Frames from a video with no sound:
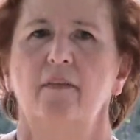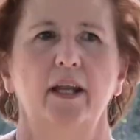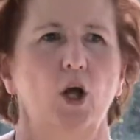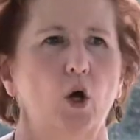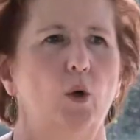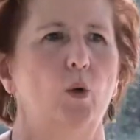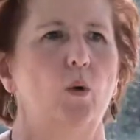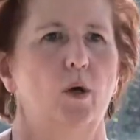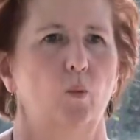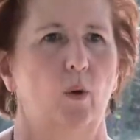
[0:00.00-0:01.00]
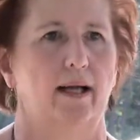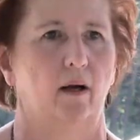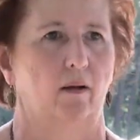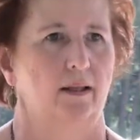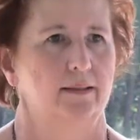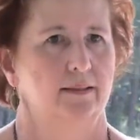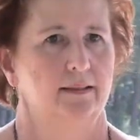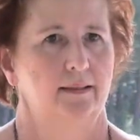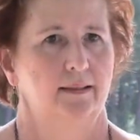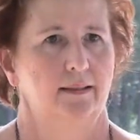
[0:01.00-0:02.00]
then who will?
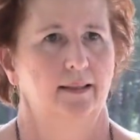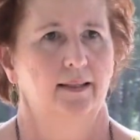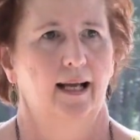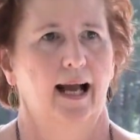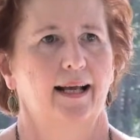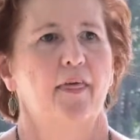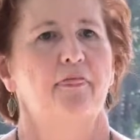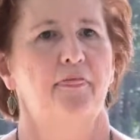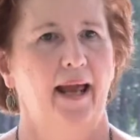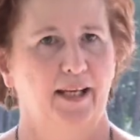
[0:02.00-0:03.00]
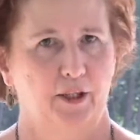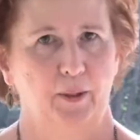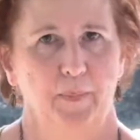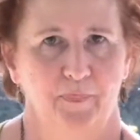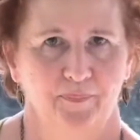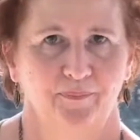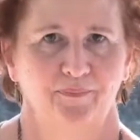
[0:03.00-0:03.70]
Thank you.